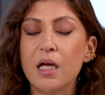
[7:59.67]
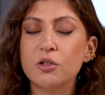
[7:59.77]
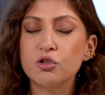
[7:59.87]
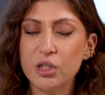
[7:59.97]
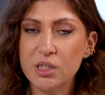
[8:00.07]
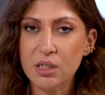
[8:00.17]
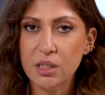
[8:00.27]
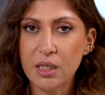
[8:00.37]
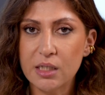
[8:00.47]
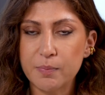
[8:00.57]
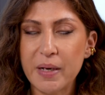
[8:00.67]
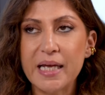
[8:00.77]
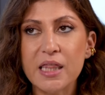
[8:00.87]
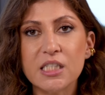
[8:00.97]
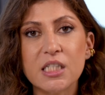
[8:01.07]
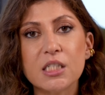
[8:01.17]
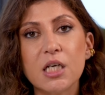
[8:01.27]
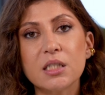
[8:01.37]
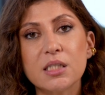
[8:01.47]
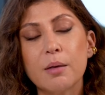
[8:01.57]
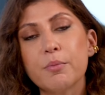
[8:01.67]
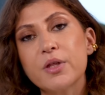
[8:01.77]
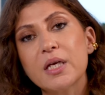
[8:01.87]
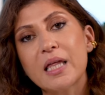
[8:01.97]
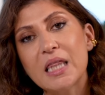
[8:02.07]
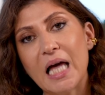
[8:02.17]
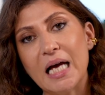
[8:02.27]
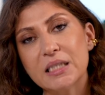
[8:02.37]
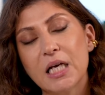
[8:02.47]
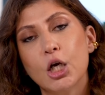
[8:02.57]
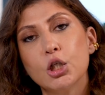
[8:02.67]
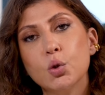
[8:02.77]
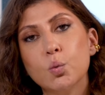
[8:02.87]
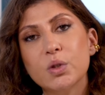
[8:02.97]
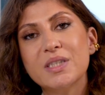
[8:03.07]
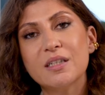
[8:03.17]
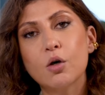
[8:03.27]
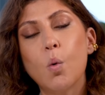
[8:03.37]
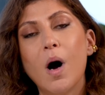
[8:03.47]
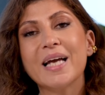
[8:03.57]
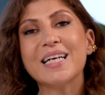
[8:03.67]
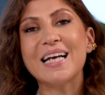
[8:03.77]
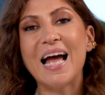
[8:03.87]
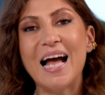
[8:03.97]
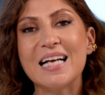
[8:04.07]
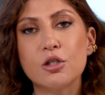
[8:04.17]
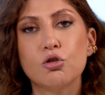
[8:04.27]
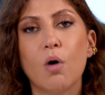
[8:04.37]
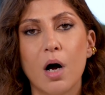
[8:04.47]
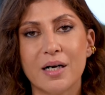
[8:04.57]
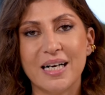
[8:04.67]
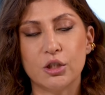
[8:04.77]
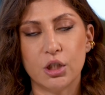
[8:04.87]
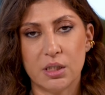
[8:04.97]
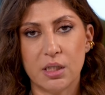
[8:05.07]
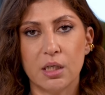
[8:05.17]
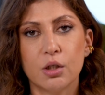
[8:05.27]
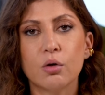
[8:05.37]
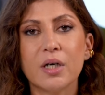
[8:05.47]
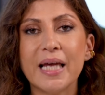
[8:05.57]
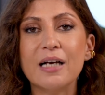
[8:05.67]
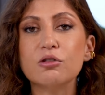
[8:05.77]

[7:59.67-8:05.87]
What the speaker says: just to explain, this is not something that you would require as you are registering your account,